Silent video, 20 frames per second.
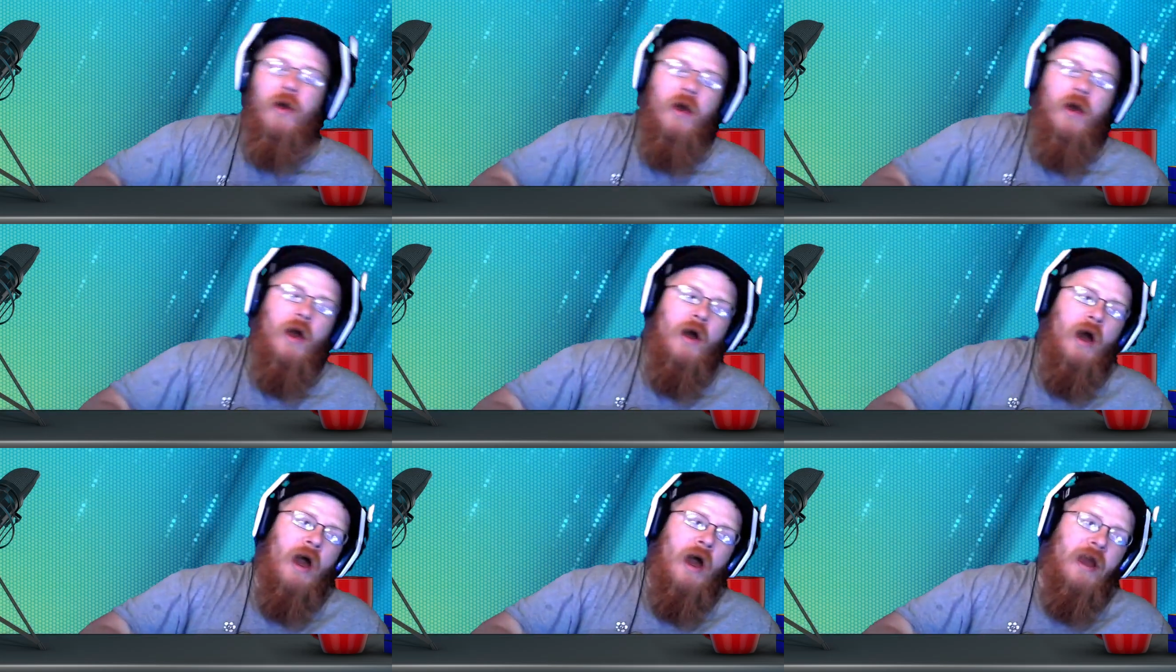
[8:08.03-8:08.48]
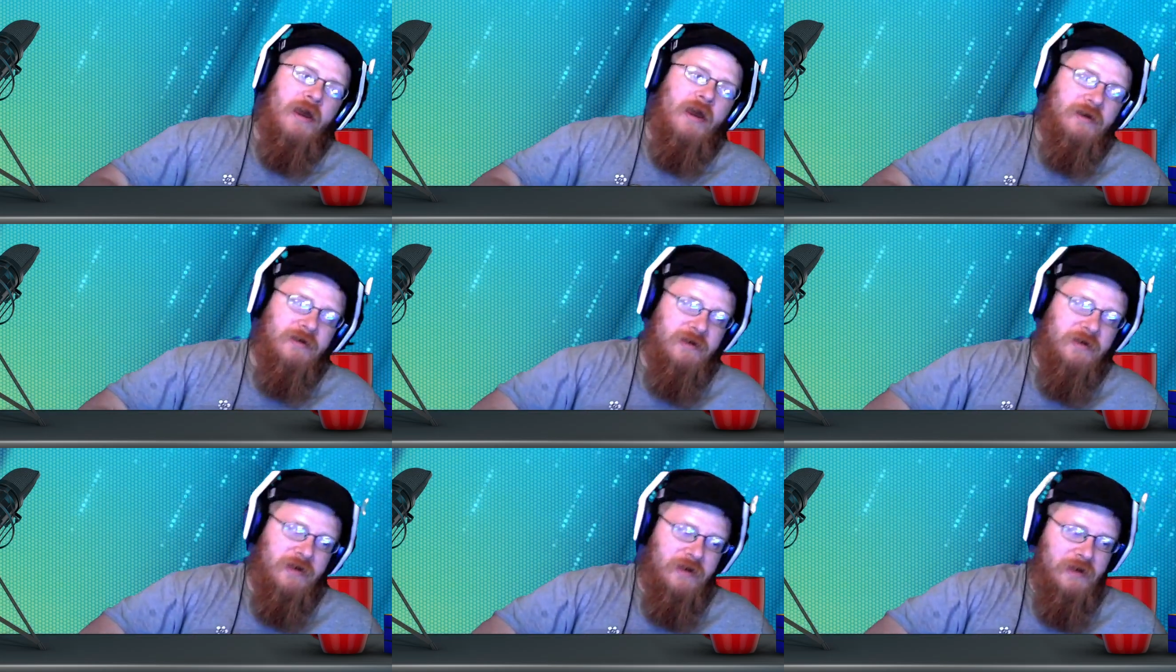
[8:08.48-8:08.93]
I could
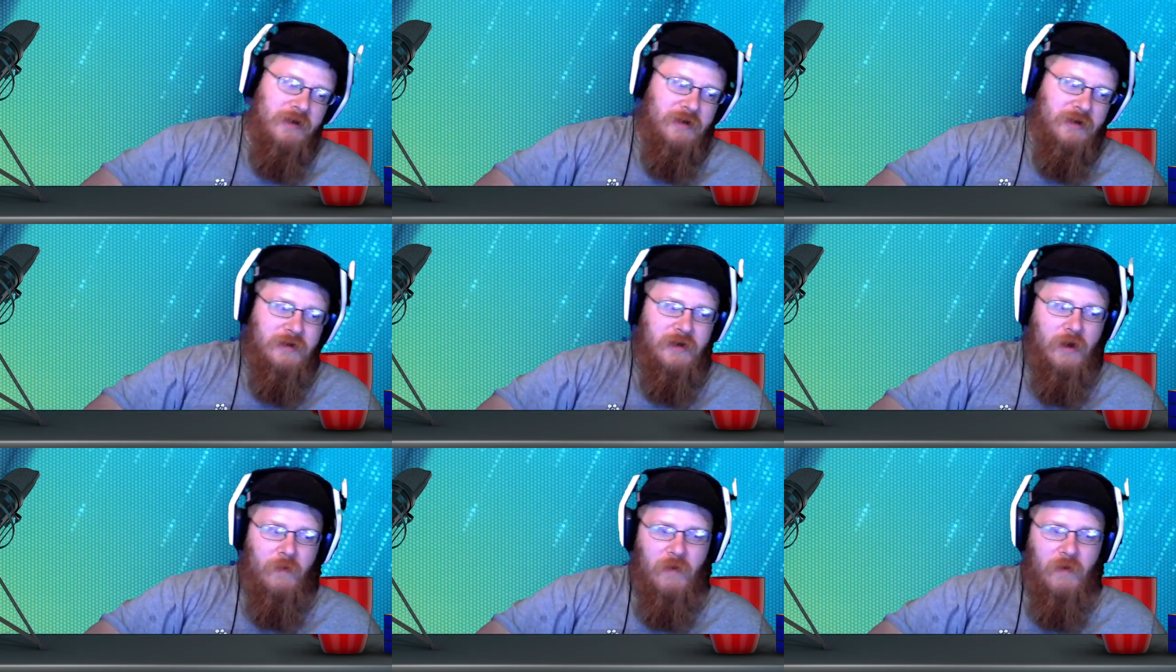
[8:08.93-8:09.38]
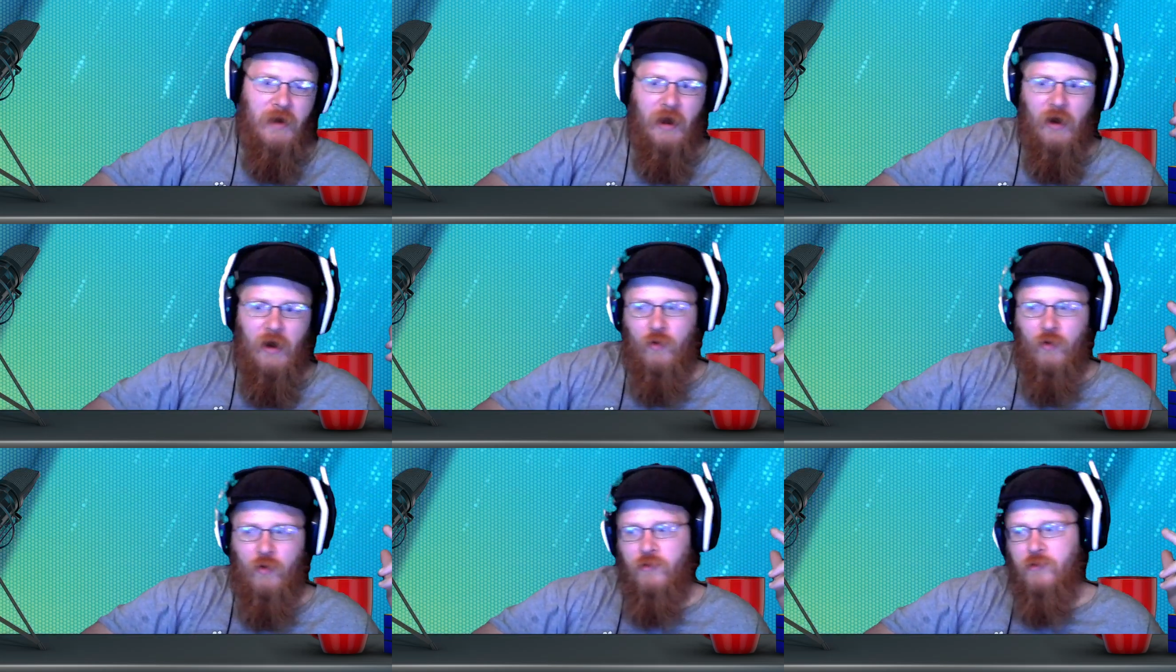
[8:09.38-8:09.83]
see this coming
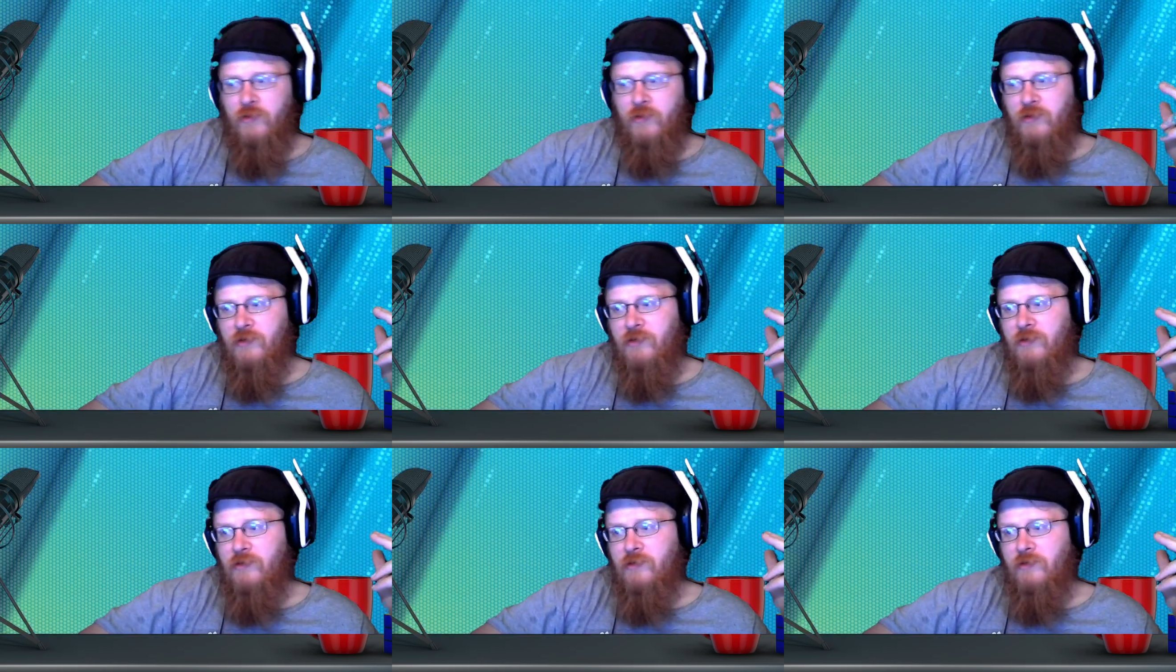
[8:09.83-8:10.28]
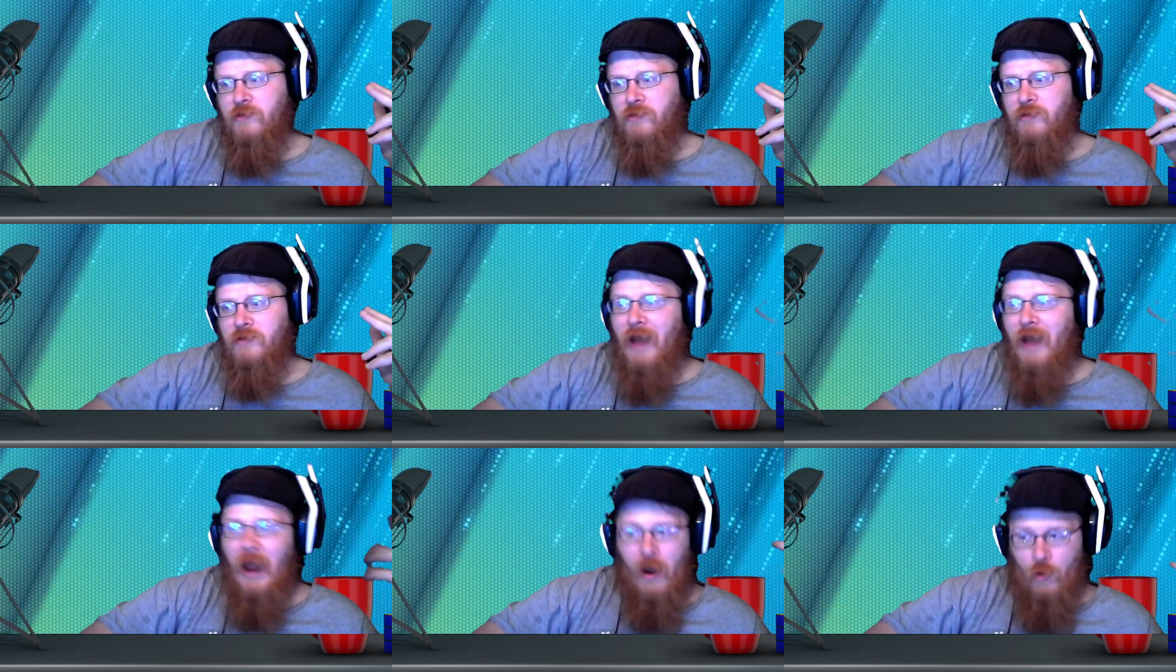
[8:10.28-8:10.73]
out
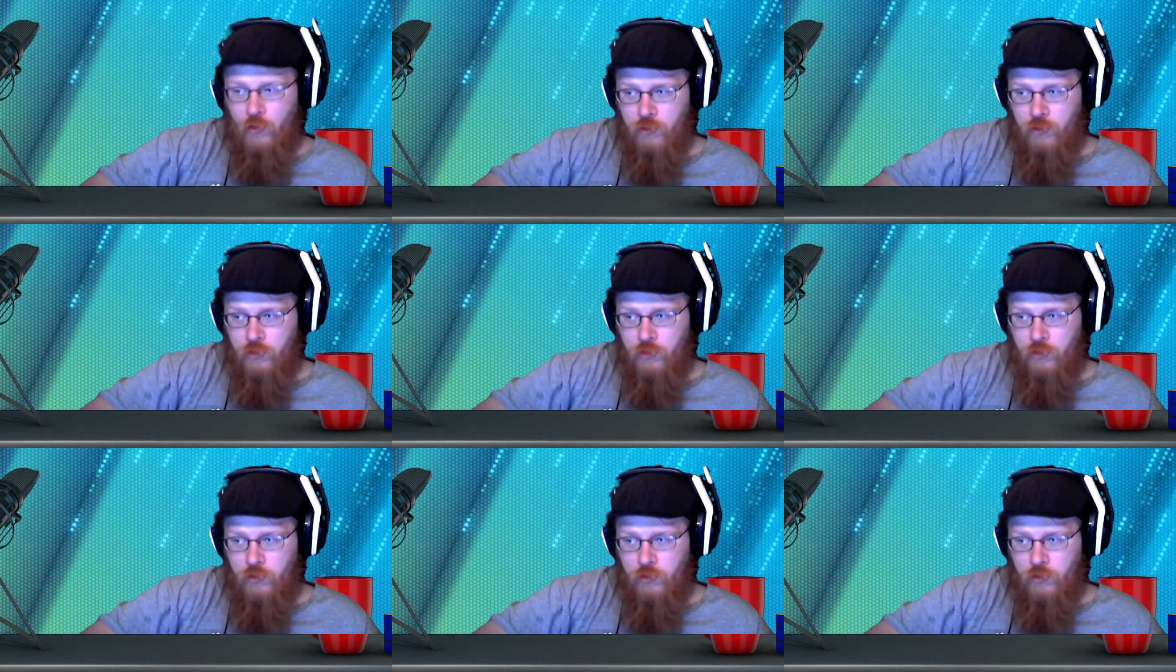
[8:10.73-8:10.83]
now.